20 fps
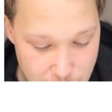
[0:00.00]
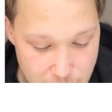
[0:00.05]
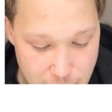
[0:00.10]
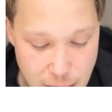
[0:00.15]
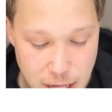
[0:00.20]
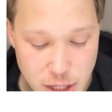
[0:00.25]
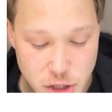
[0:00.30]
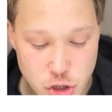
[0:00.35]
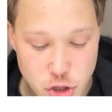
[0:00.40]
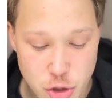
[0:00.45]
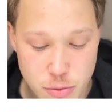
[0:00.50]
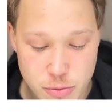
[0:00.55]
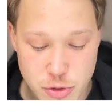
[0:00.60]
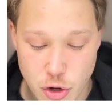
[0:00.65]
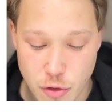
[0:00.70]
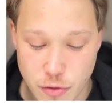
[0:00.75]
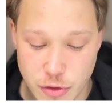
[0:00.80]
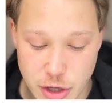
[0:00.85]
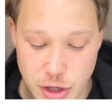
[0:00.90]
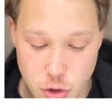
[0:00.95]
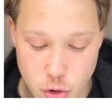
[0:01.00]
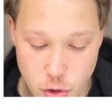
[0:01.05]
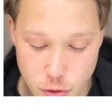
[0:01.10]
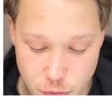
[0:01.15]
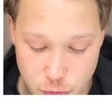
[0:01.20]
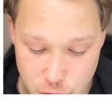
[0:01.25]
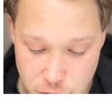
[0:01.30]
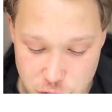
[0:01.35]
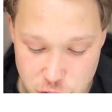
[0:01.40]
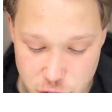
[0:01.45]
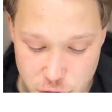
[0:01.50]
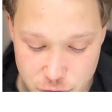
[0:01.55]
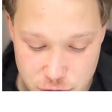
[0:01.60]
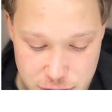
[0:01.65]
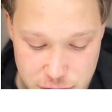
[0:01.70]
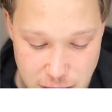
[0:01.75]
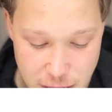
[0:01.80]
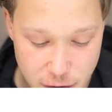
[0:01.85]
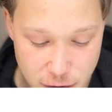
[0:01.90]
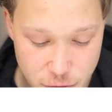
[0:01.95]
in terms of the coefficient of
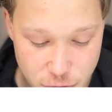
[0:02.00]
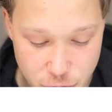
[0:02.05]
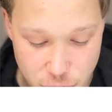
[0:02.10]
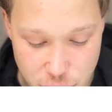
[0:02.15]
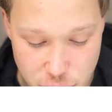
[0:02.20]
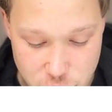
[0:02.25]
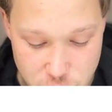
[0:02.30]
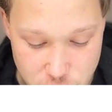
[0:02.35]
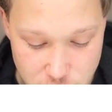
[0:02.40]
static friction.